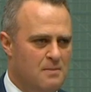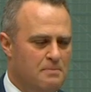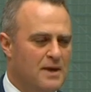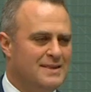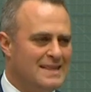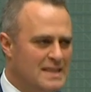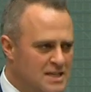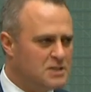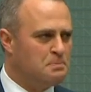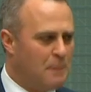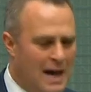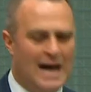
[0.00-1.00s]
but that
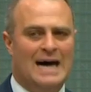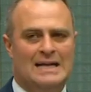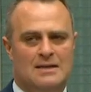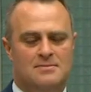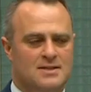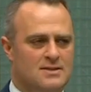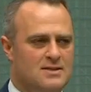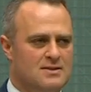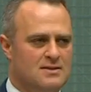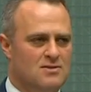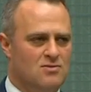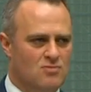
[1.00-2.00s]
this
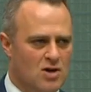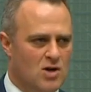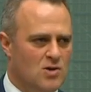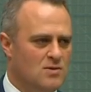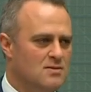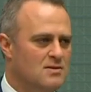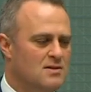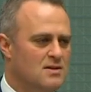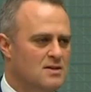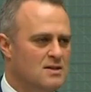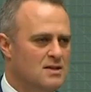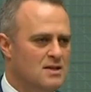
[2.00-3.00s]
parliament's role
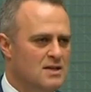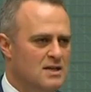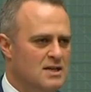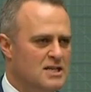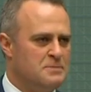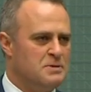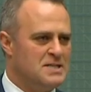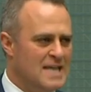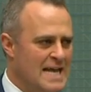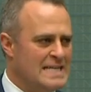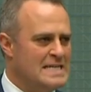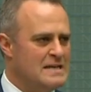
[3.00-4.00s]
is to
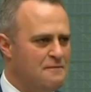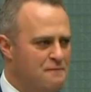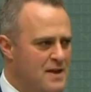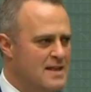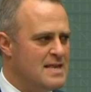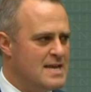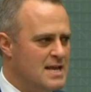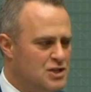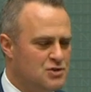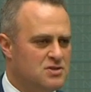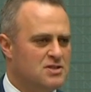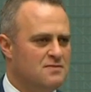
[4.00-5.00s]
protect and defend the
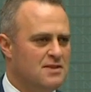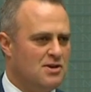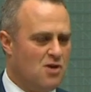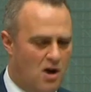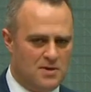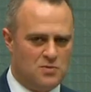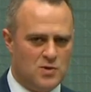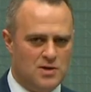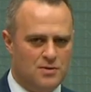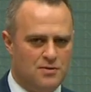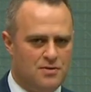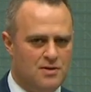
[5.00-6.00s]
interests of the
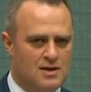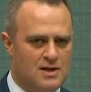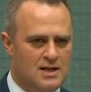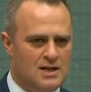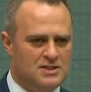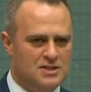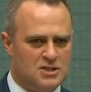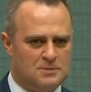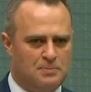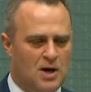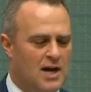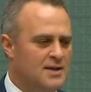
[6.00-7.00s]
Commonwealth,
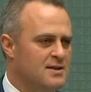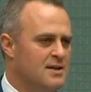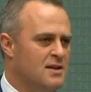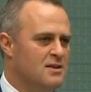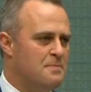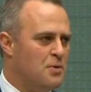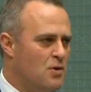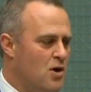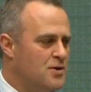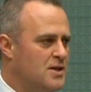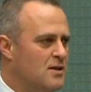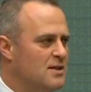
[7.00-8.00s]
despite the
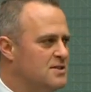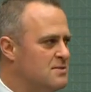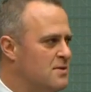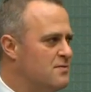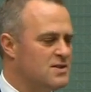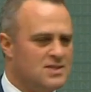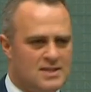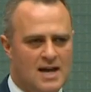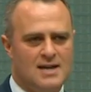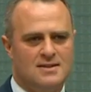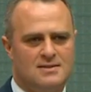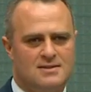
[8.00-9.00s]
parochialism of the
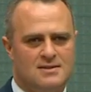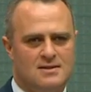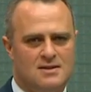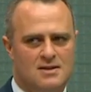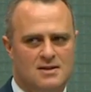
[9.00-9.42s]
states,